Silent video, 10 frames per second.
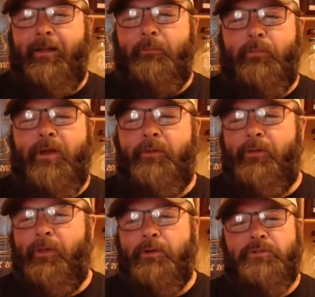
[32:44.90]
brother,
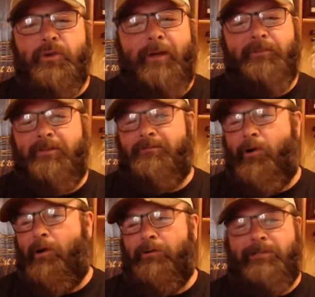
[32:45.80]
those dropped a
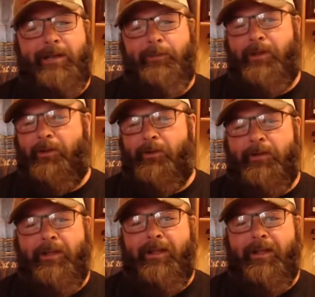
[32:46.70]
long time ago.